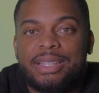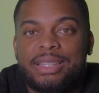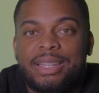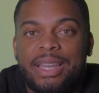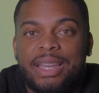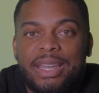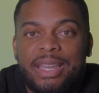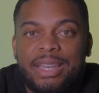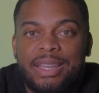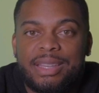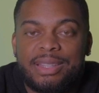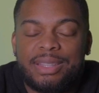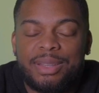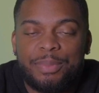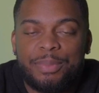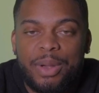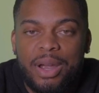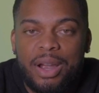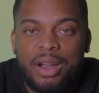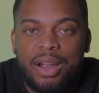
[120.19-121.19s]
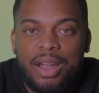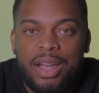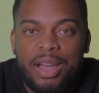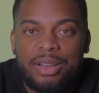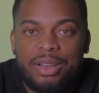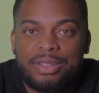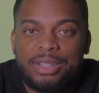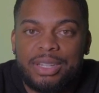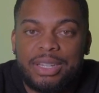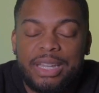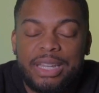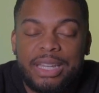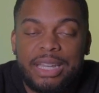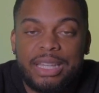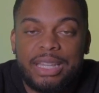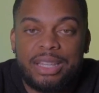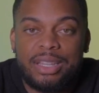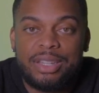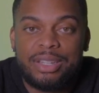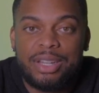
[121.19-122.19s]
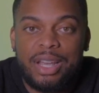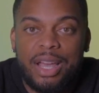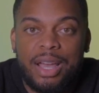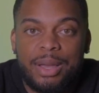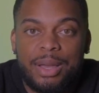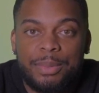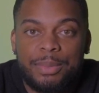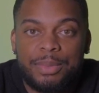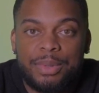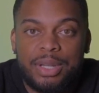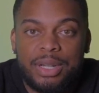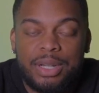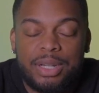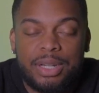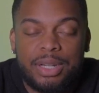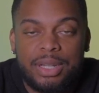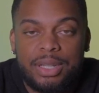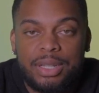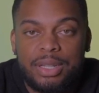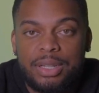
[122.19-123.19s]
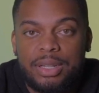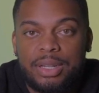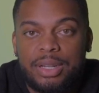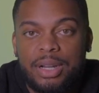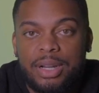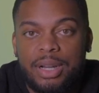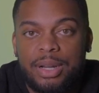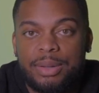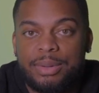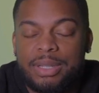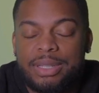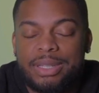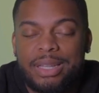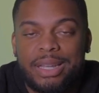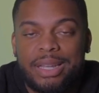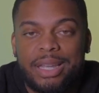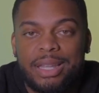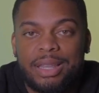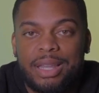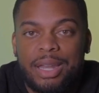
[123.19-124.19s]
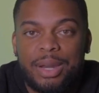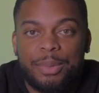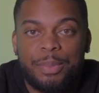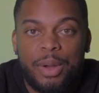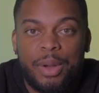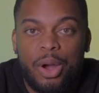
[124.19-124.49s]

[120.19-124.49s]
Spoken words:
thing is a powerhouse and they get the job done. This thing can light up a